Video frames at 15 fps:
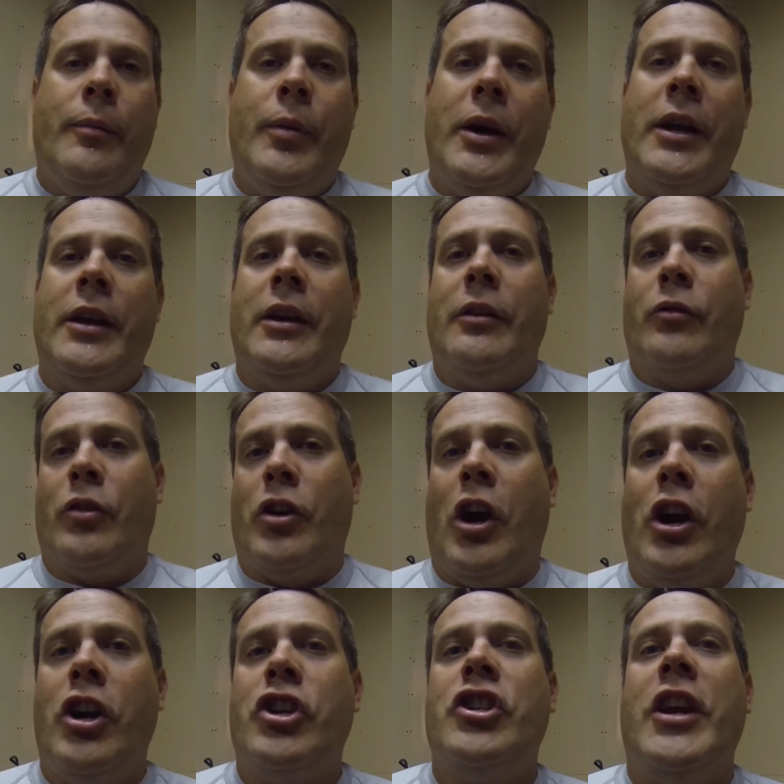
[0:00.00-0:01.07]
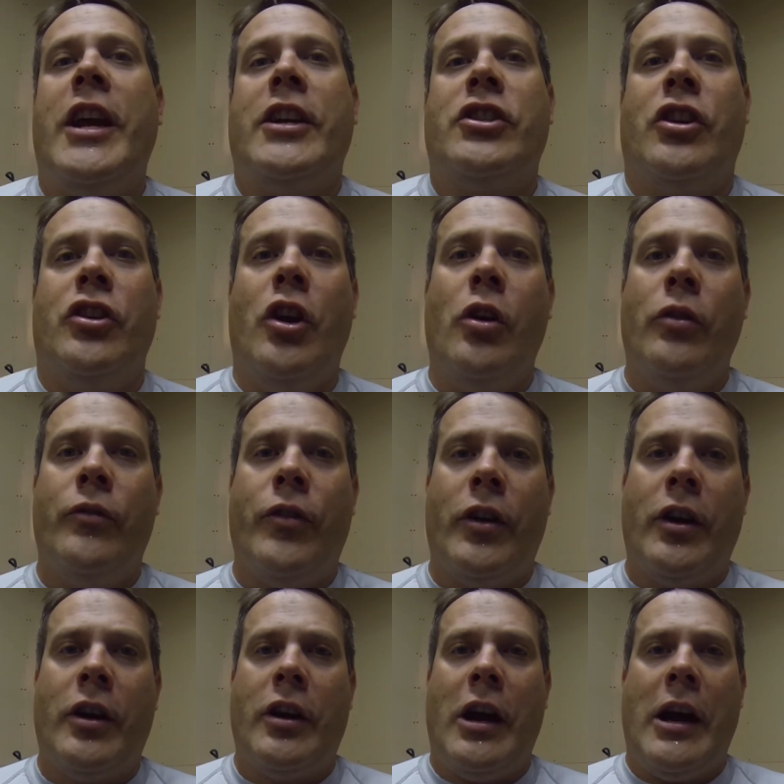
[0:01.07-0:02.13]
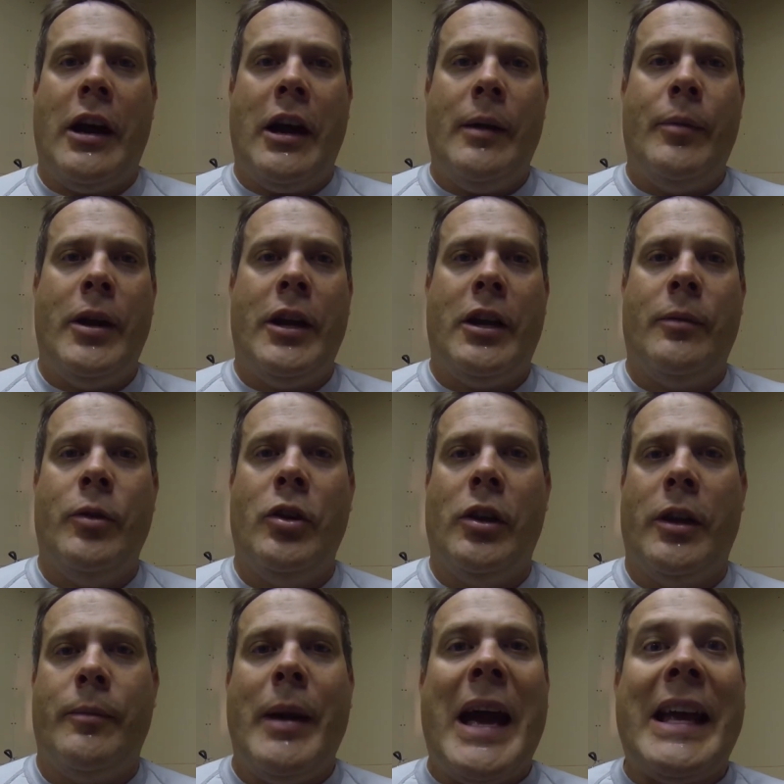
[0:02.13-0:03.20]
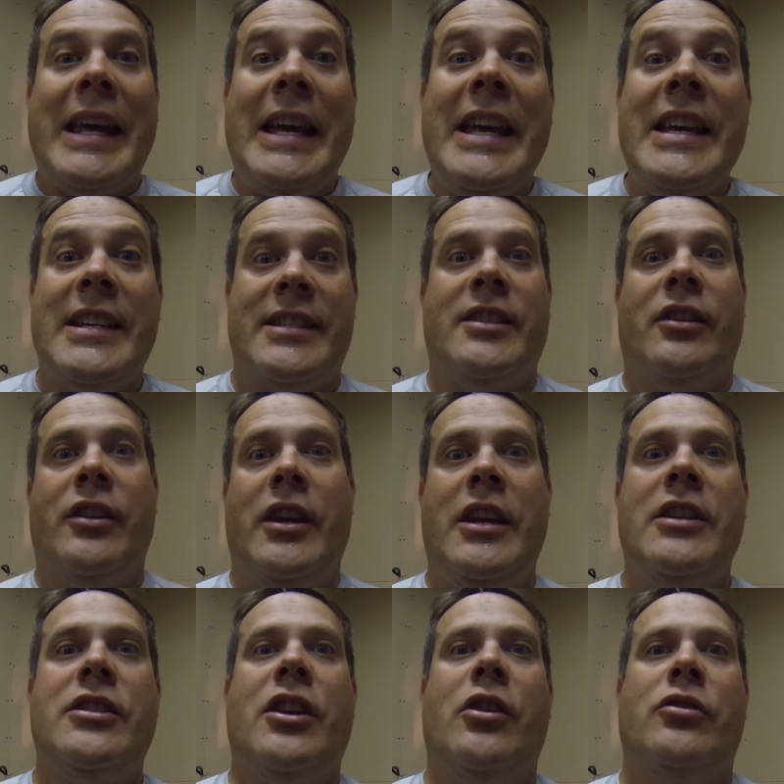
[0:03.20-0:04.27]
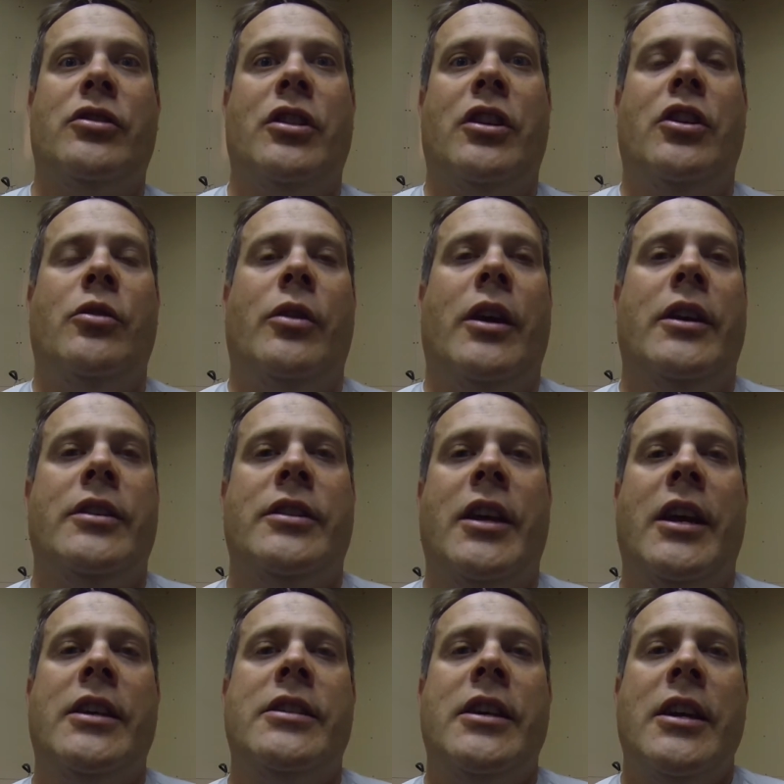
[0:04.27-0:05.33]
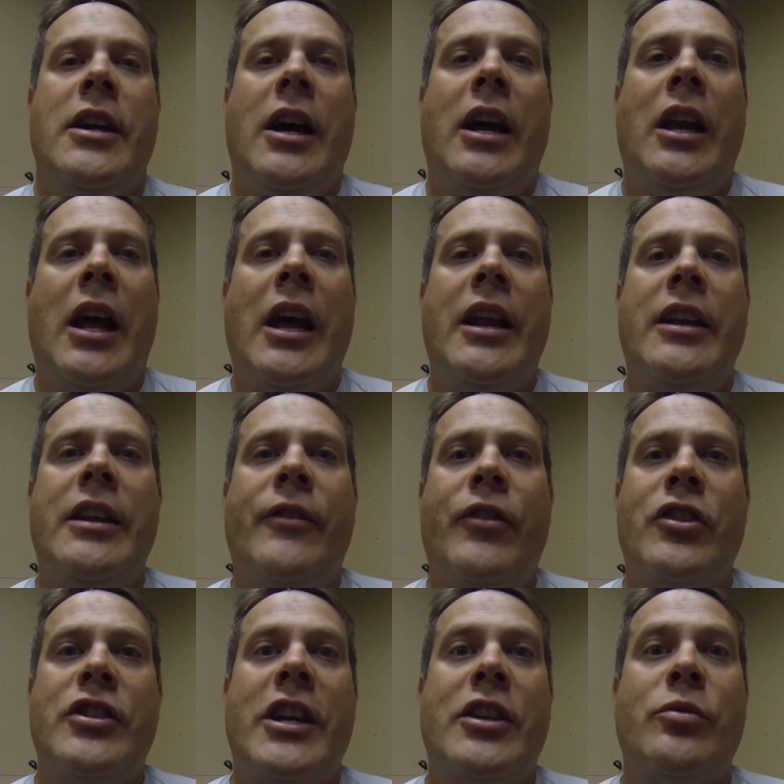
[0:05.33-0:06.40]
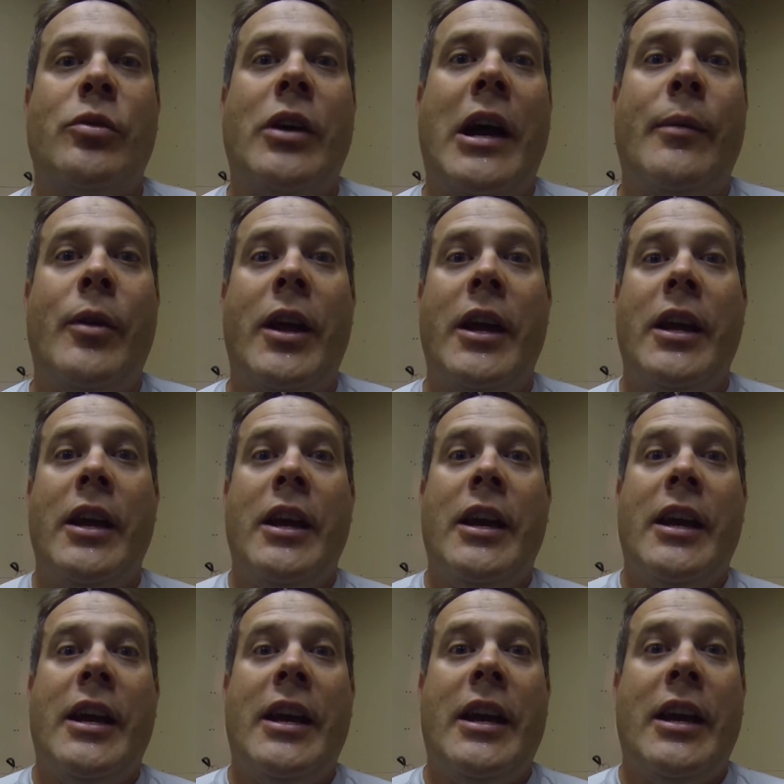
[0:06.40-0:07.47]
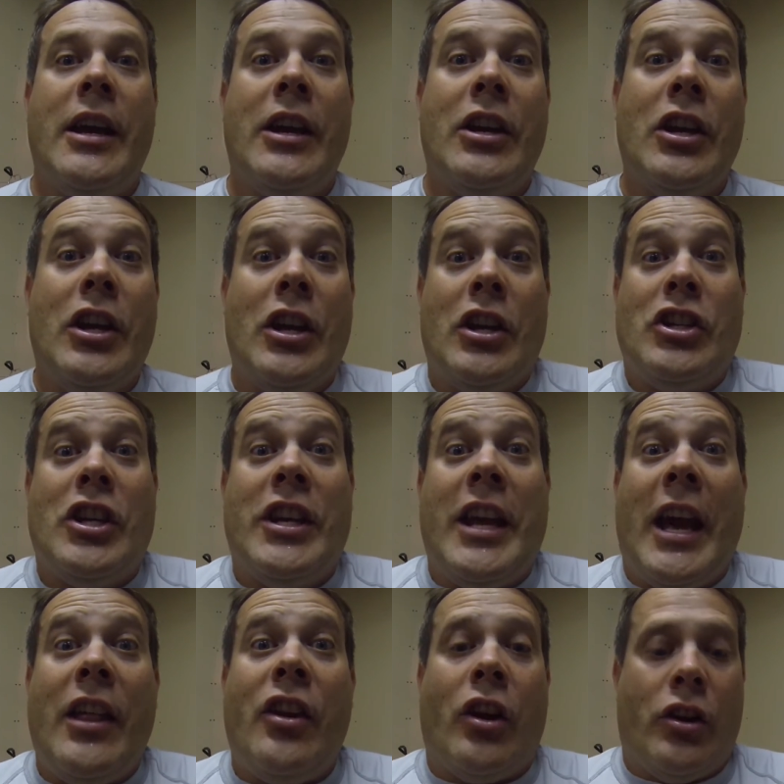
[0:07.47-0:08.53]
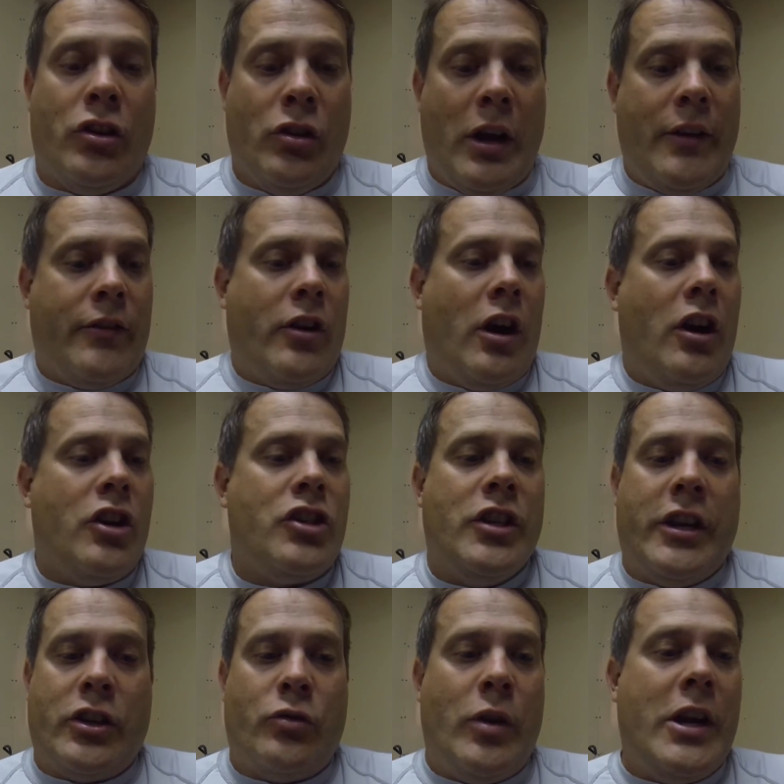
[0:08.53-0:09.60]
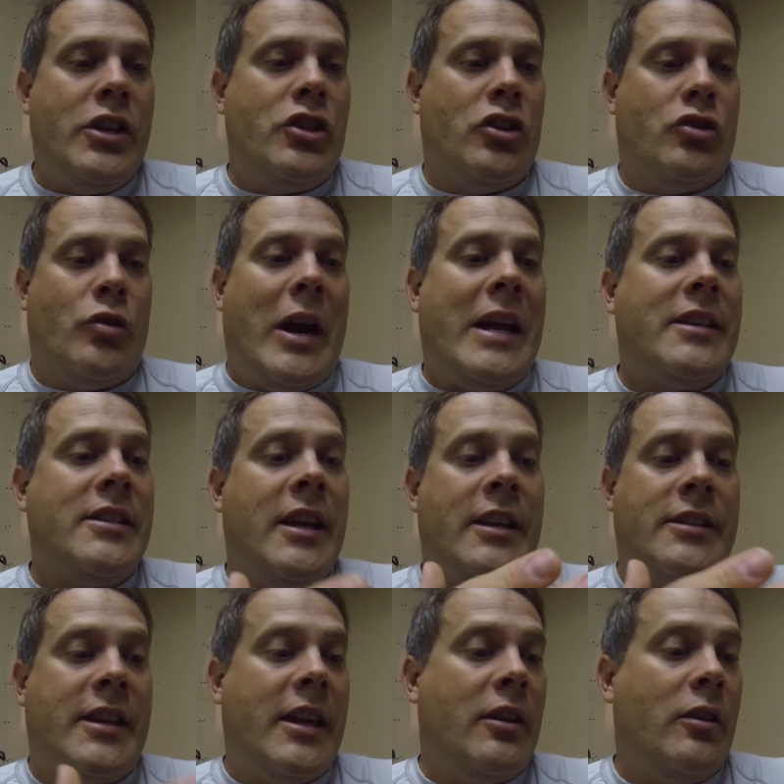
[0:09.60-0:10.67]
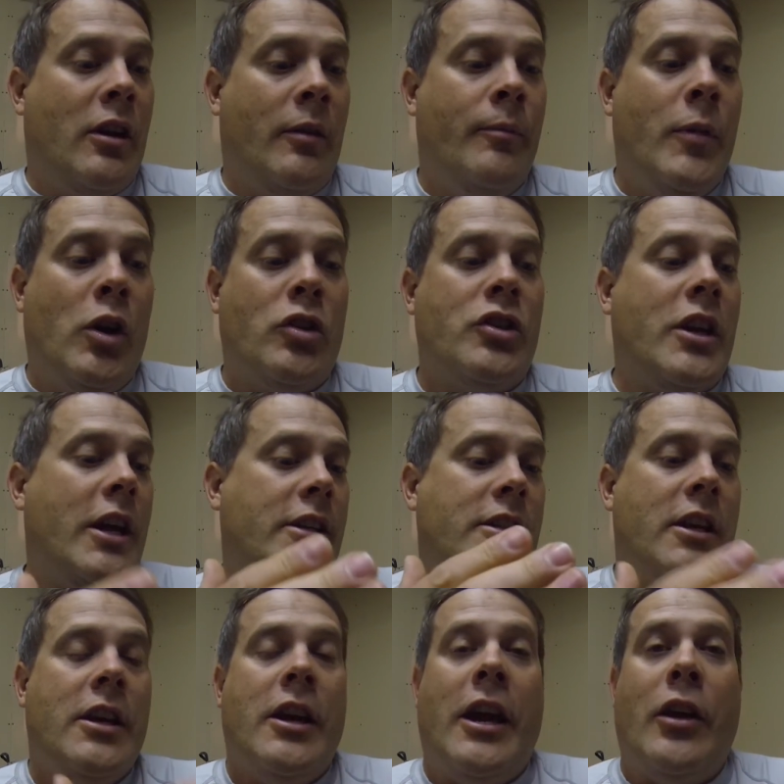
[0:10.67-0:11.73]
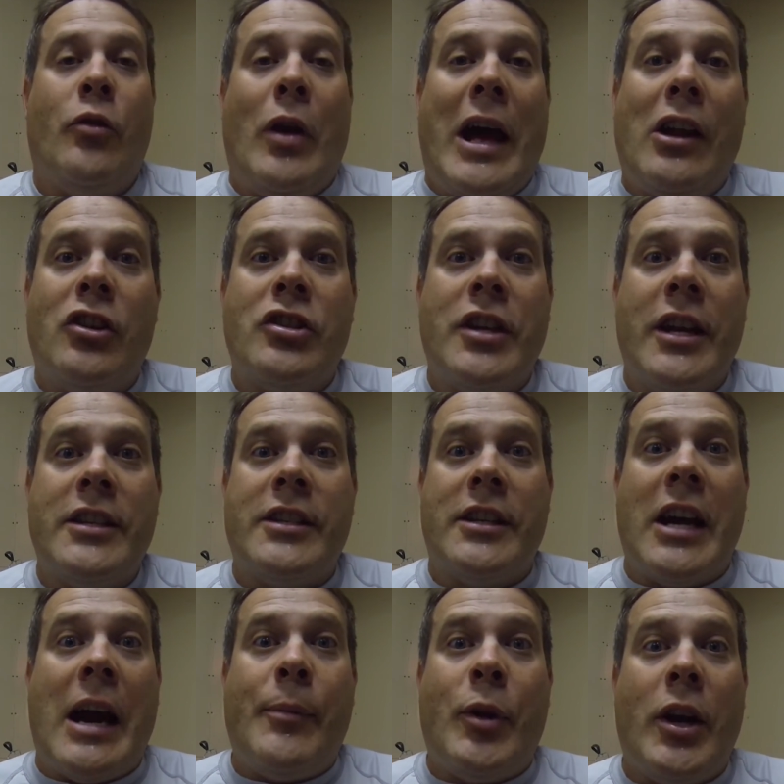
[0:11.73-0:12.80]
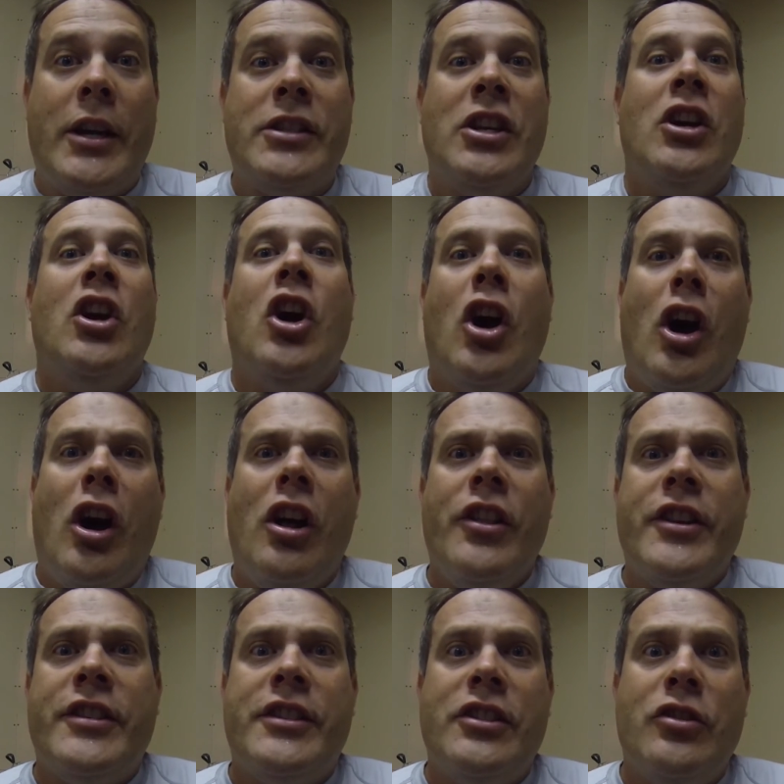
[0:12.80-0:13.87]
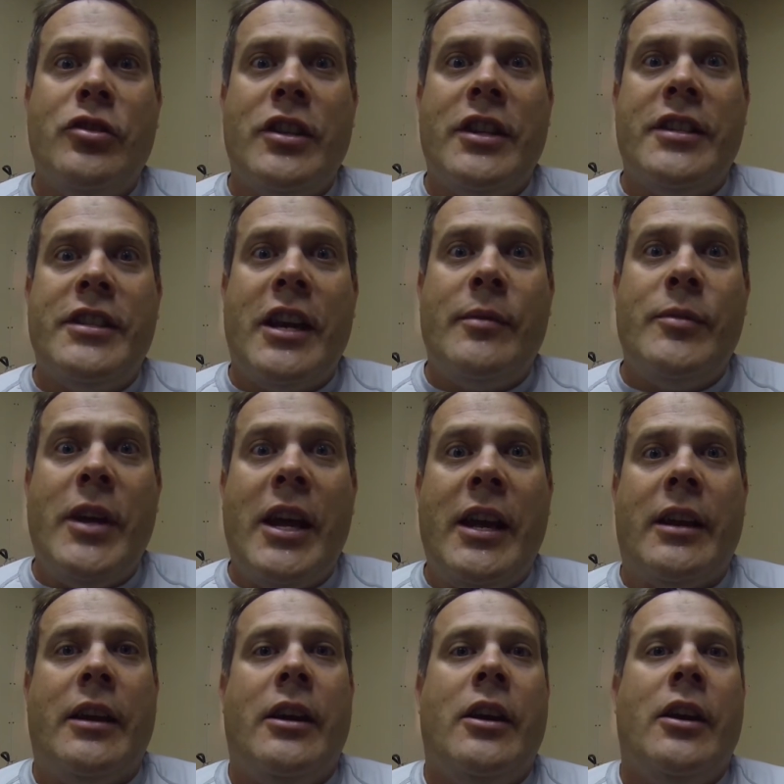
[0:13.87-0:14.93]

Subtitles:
But garter snakes are known for hibernate communally. Back east, on the east coast of the United States, a lot of the different snakes will hibernate together. You'll have garter snakes, racers, rat snakes, milk snakes, and rattlesnakes and copperheads, all using the same den.